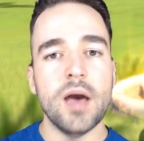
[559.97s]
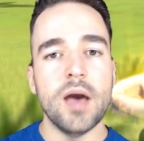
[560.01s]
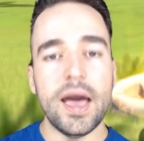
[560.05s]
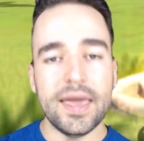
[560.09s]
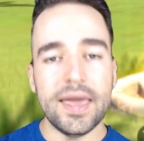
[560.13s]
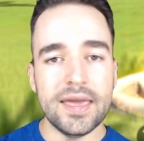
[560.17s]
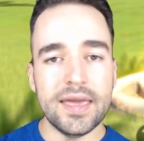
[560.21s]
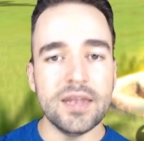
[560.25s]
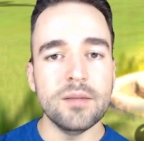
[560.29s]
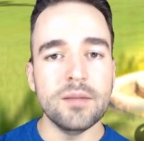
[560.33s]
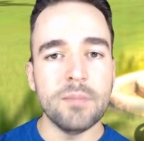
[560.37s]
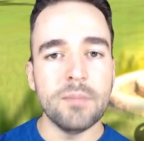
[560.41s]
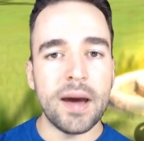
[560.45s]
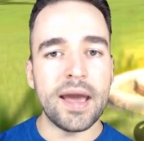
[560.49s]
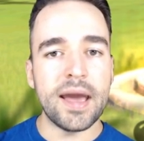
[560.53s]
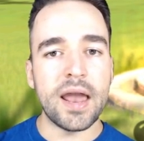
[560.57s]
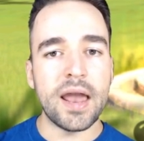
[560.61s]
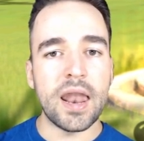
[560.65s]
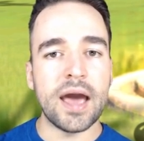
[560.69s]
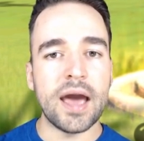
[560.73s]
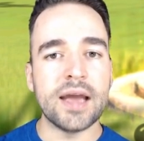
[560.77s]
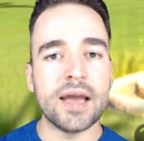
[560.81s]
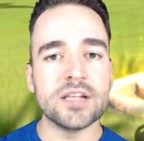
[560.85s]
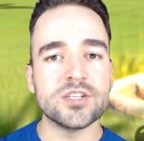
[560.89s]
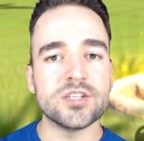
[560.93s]
in my
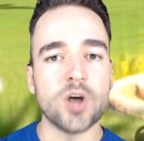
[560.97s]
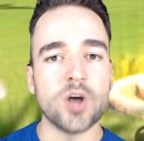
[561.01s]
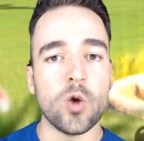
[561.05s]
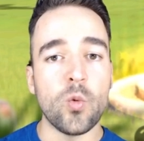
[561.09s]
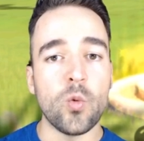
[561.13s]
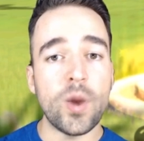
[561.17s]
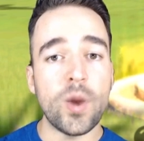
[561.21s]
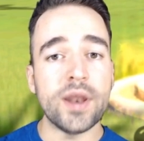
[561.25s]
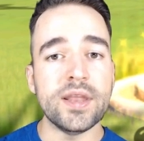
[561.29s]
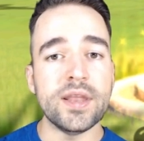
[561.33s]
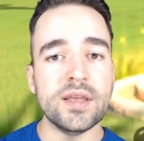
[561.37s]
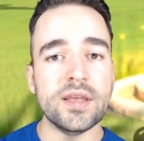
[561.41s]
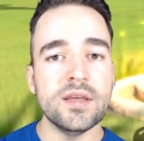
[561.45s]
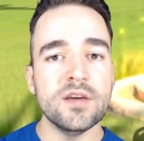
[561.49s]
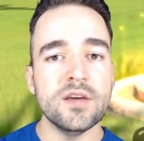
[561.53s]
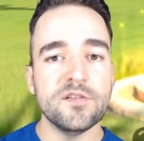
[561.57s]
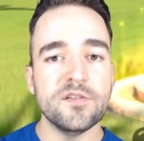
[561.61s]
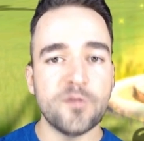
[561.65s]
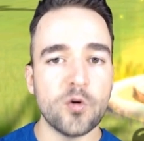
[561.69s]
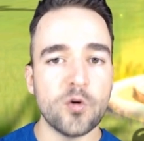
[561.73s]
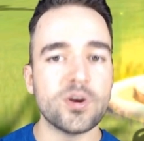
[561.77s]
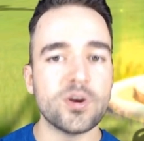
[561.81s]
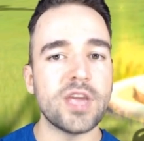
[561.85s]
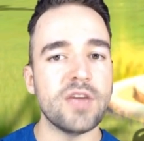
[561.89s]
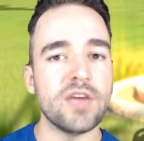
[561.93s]
alliance already
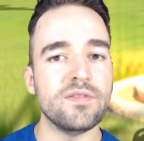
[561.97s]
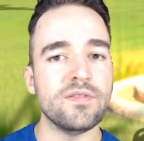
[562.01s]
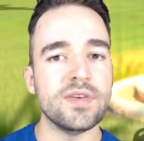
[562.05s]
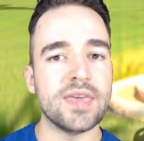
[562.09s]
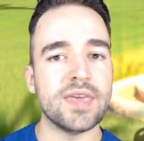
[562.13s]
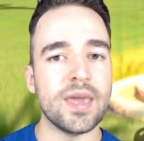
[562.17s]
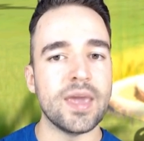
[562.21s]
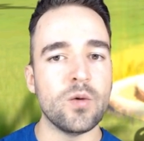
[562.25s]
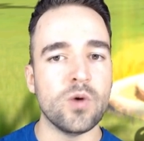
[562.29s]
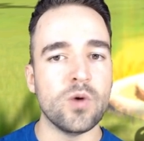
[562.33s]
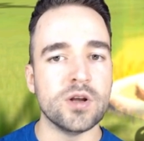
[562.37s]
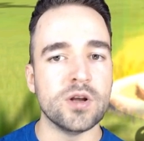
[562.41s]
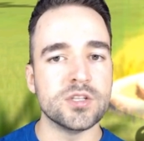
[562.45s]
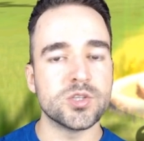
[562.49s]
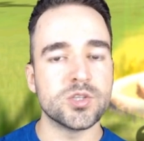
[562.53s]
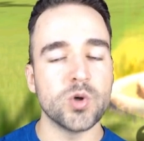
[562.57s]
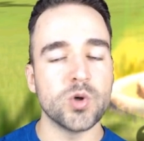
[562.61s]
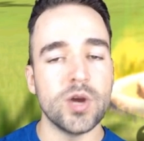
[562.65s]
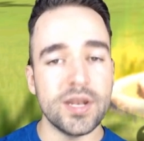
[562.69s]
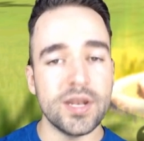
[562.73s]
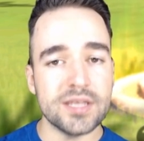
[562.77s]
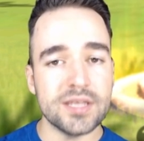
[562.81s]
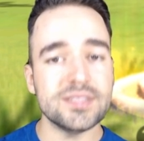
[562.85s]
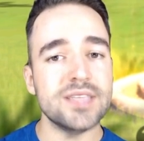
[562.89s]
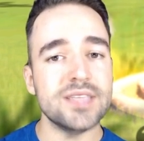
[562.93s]
for KvK 1. So
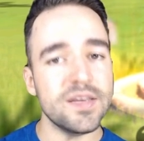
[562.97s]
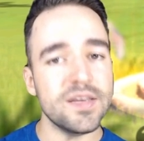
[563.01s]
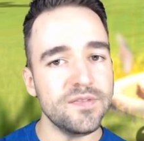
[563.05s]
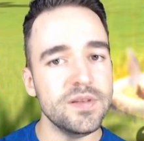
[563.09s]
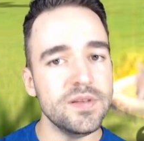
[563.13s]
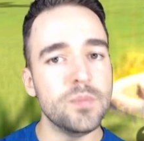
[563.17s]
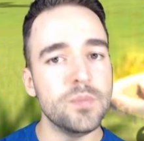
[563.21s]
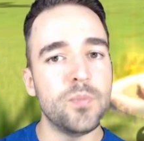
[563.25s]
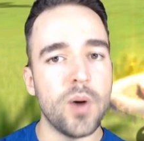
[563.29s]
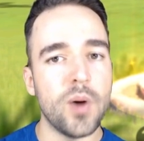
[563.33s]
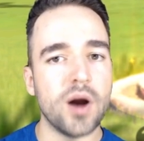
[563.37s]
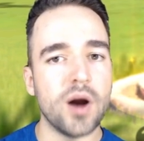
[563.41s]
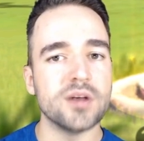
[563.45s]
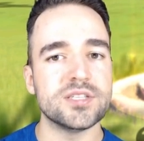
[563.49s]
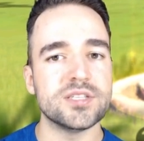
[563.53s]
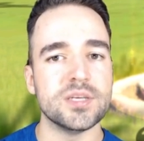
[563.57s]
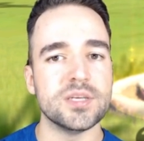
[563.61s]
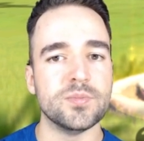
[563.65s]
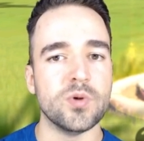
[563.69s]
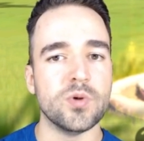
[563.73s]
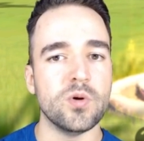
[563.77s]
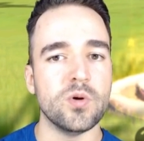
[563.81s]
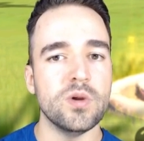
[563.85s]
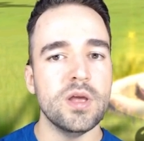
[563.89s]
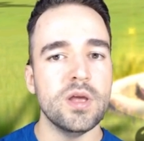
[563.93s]
it is definitely
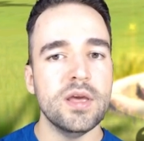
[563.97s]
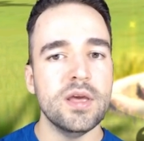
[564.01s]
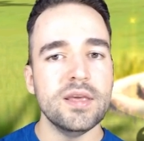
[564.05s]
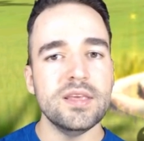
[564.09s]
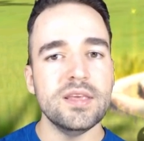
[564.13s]
possible.